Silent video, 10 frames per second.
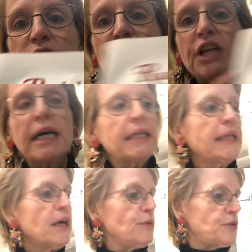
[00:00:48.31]
shiny
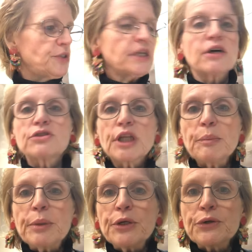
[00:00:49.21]
nose snuggled
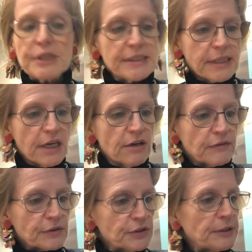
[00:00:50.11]
up under his
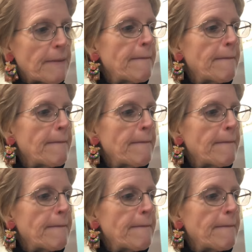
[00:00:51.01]
covers.